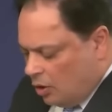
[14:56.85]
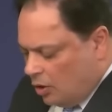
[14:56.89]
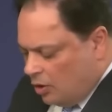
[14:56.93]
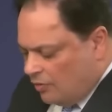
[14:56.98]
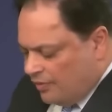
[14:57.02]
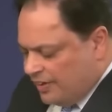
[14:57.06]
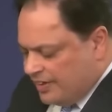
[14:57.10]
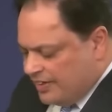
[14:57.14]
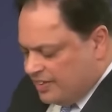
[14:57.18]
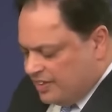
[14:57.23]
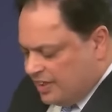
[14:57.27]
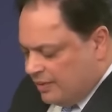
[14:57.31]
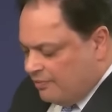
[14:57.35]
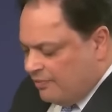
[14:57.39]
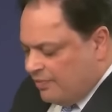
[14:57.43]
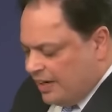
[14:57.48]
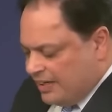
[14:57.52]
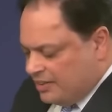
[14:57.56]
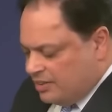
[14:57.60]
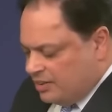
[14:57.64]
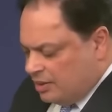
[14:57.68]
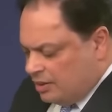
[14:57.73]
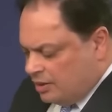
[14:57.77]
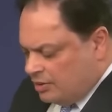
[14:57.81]
of its
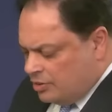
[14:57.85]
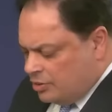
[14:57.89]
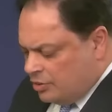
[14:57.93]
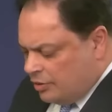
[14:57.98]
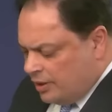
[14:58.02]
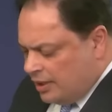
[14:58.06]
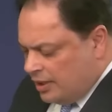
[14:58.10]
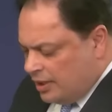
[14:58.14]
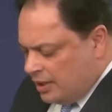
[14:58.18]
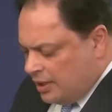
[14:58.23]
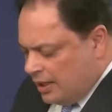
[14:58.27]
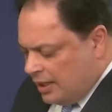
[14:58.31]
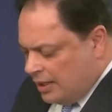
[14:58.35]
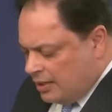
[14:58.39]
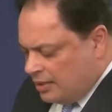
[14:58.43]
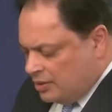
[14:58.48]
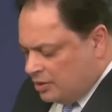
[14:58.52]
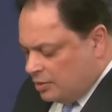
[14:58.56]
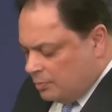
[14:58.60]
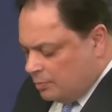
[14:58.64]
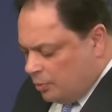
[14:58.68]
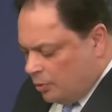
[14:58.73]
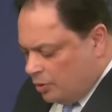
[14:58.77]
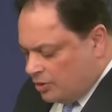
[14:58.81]
investigatory
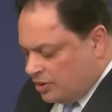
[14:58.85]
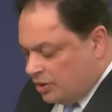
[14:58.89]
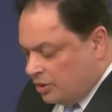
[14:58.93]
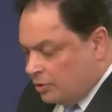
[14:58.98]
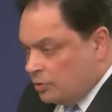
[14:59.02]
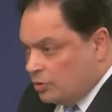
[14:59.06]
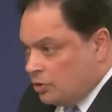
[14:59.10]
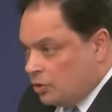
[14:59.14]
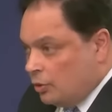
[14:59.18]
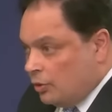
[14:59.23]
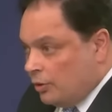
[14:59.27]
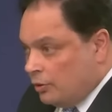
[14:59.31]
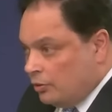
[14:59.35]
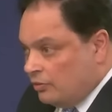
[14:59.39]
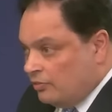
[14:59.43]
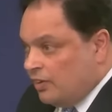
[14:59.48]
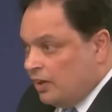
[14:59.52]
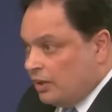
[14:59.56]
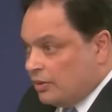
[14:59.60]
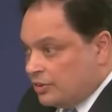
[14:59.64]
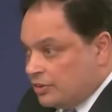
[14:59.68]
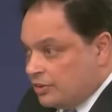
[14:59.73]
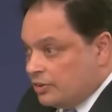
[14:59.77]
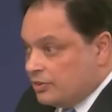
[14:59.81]
and prosecutorial
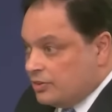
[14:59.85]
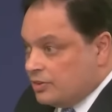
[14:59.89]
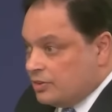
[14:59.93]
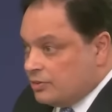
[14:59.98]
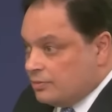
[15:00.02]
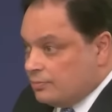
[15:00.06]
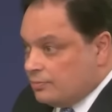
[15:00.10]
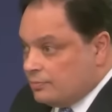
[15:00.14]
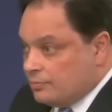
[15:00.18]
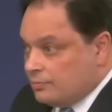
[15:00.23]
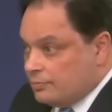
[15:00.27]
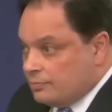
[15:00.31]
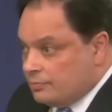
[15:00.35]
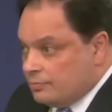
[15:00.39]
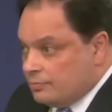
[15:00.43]
functions?